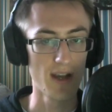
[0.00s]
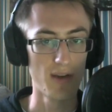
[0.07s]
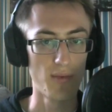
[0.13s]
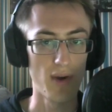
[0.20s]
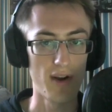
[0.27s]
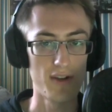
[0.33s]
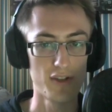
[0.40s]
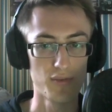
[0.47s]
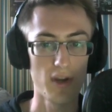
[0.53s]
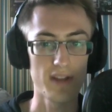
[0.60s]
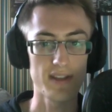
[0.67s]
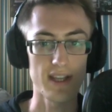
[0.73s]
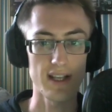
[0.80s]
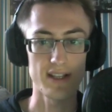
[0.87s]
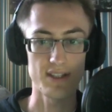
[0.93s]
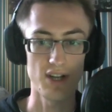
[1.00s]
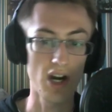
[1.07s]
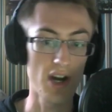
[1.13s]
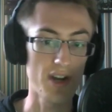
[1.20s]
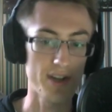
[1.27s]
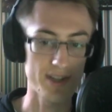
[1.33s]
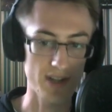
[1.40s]
whereas when things
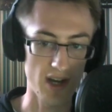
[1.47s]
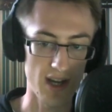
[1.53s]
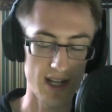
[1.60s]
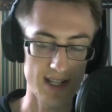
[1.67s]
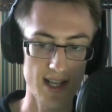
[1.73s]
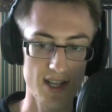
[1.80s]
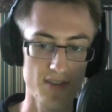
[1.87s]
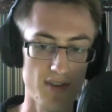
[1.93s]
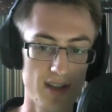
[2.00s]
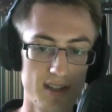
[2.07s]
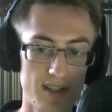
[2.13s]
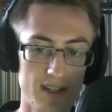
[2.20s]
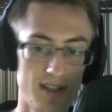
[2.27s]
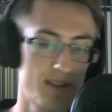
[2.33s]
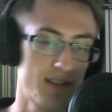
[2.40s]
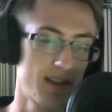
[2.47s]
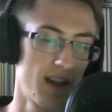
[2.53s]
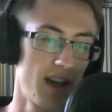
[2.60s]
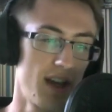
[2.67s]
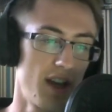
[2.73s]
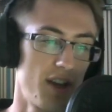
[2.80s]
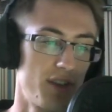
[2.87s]
aren't as highly saturated,
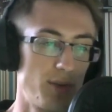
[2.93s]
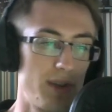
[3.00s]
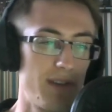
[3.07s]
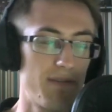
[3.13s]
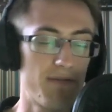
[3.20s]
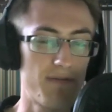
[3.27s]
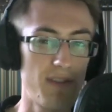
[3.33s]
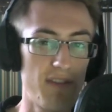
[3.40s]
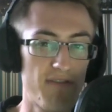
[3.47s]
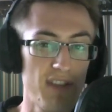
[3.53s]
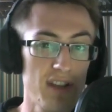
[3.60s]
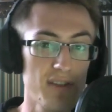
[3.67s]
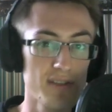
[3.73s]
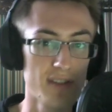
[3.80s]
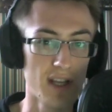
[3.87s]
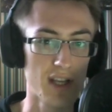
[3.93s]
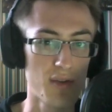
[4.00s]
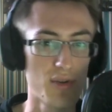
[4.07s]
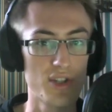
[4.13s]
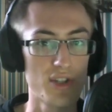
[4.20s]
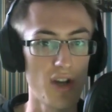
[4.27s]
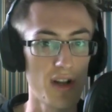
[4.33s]
it feels like it
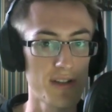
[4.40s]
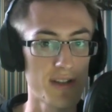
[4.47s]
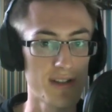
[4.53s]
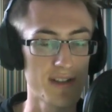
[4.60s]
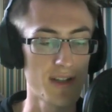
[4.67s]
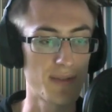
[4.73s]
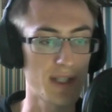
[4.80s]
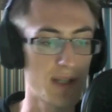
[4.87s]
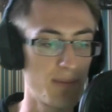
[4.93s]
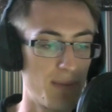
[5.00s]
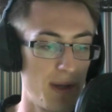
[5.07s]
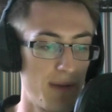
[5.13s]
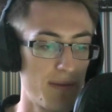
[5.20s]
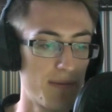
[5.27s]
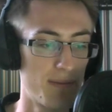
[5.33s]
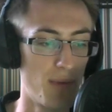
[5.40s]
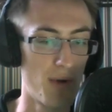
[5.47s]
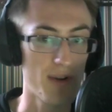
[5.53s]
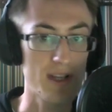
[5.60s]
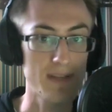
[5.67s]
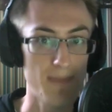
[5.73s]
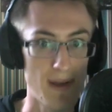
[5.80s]
was shot on something a bit more
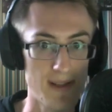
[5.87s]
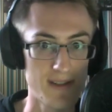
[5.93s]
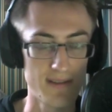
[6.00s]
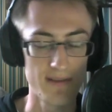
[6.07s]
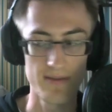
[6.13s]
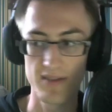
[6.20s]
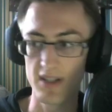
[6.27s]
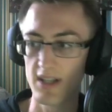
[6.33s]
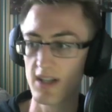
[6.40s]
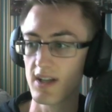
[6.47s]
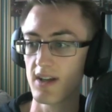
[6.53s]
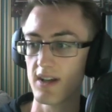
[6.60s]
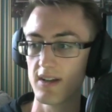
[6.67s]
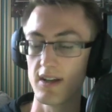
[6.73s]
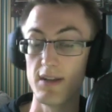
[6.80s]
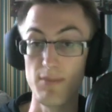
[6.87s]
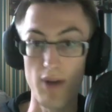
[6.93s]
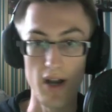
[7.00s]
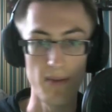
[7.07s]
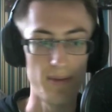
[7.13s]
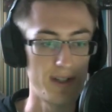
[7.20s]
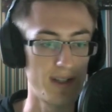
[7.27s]
expensive, in
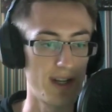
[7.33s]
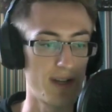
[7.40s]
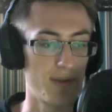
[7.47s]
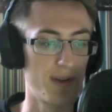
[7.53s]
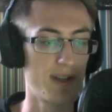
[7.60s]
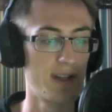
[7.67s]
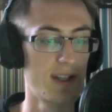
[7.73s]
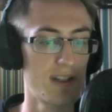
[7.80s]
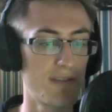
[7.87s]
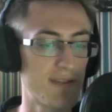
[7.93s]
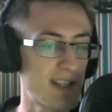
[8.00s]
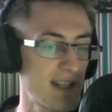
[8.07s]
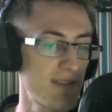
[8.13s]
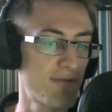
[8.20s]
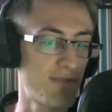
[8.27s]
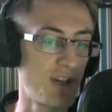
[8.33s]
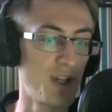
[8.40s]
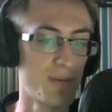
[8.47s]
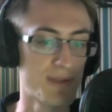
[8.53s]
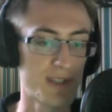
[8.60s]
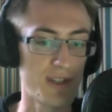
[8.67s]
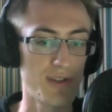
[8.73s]
my opinion anyway. You see
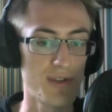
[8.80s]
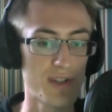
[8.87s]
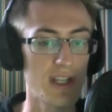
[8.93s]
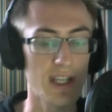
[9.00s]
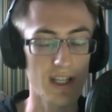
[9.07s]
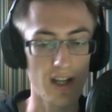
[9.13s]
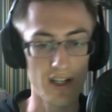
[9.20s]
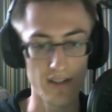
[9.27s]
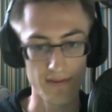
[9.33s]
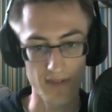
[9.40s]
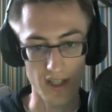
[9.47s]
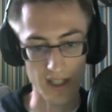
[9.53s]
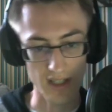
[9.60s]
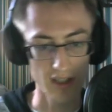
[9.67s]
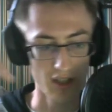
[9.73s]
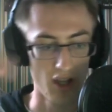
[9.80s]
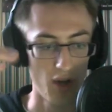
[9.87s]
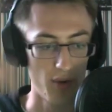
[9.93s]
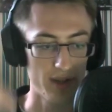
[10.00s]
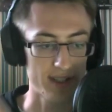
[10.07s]
films are usually kind of like lower